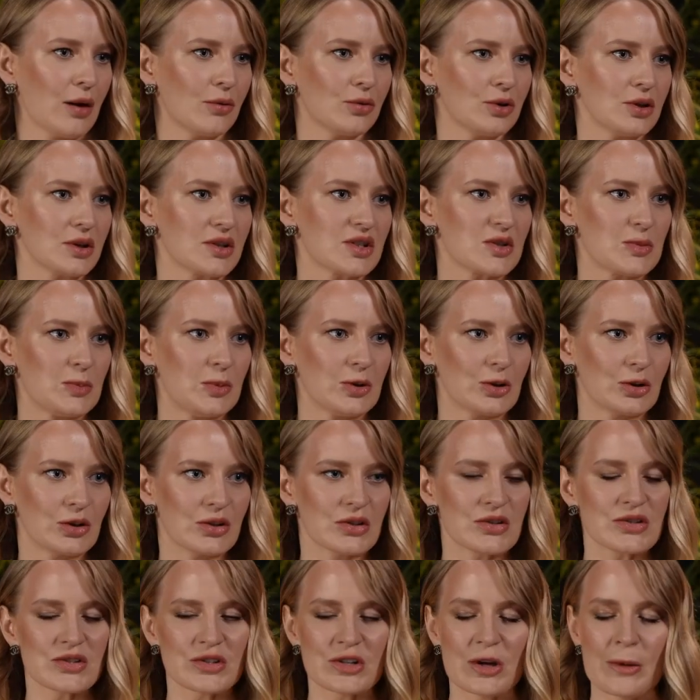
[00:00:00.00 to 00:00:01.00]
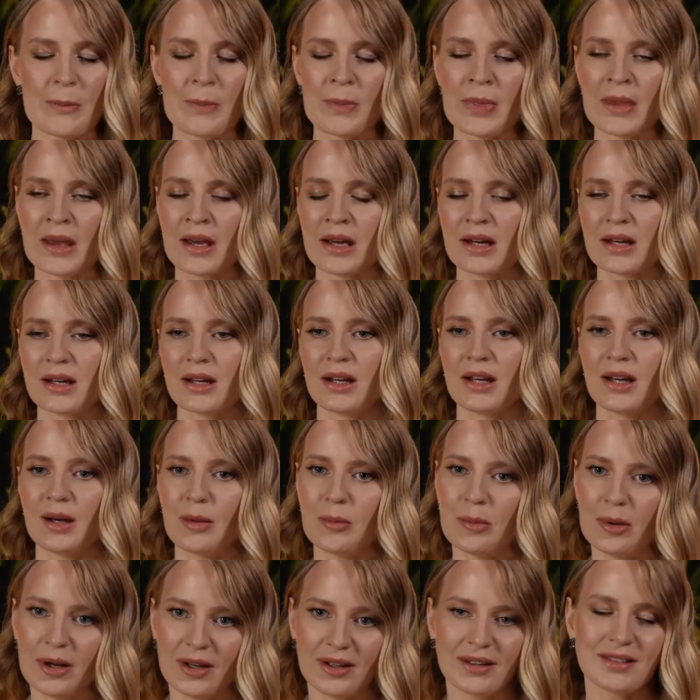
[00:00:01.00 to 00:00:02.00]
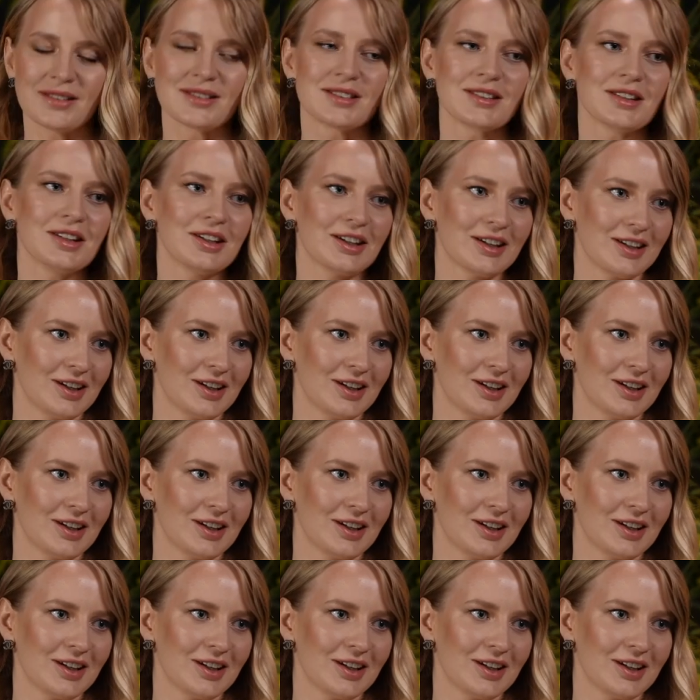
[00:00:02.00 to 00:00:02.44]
our experience. But